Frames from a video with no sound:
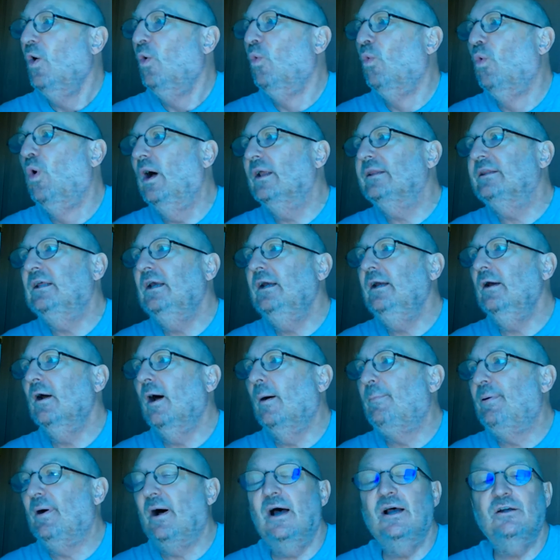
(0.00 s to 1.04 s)
What the
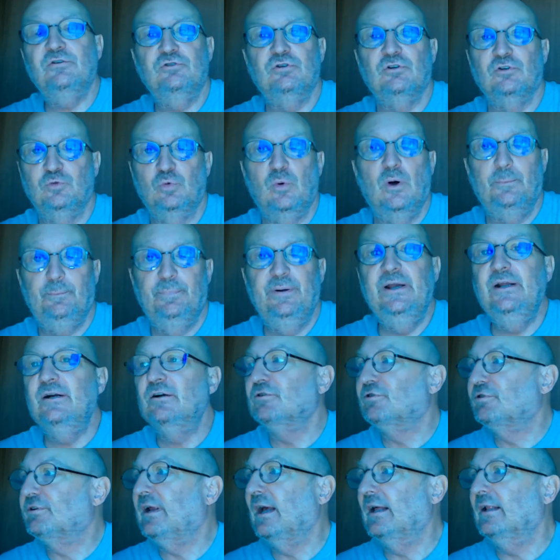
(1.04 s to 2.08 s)
apostles, what
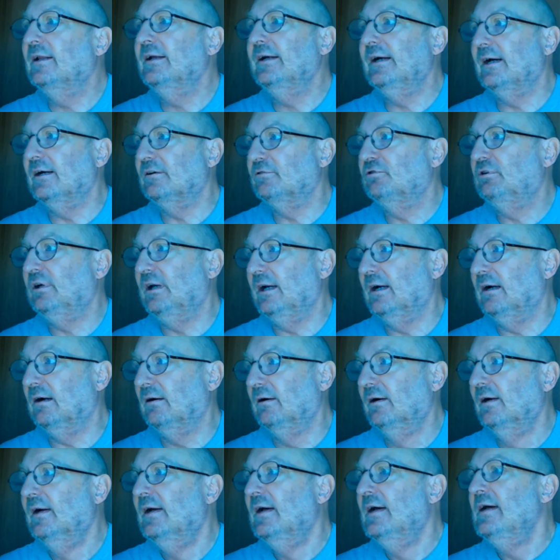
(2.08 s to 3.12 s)
Peter's telling us
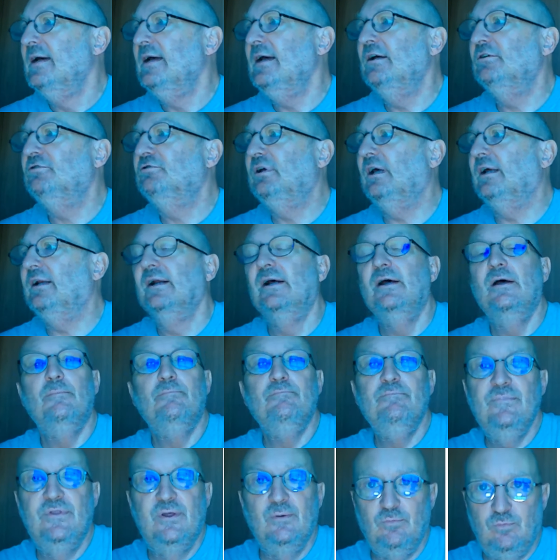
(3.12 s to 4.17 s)
here, is that
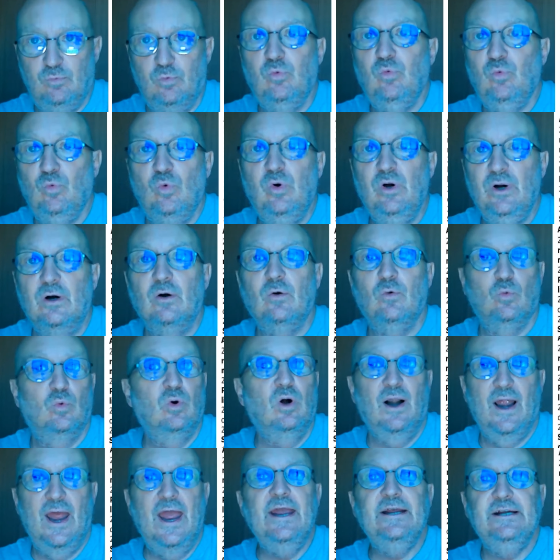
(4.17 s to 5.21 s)

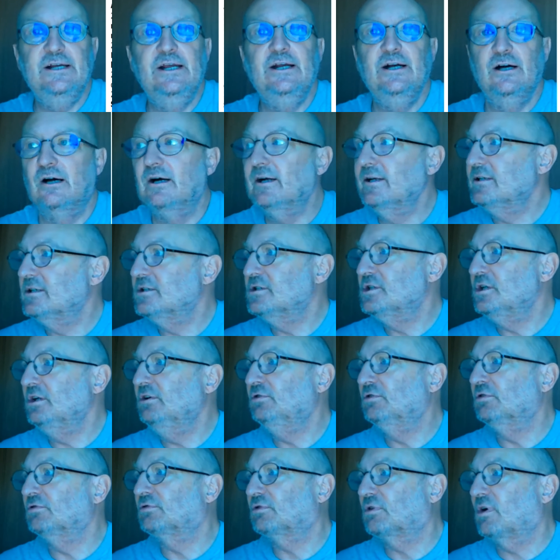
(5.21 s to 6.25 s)
we're hanging on to
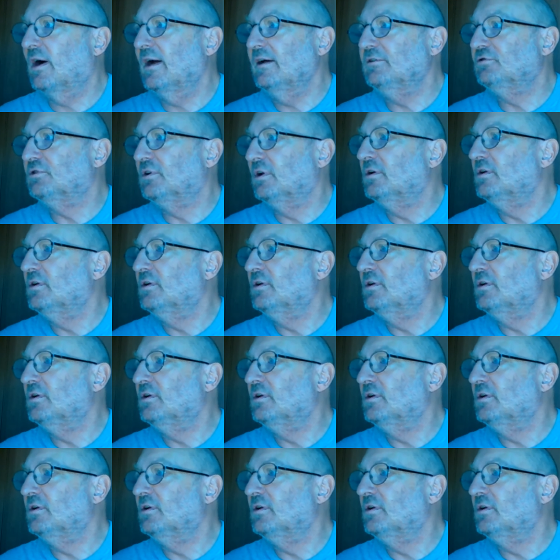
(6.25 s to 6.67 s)
Jesus Christ.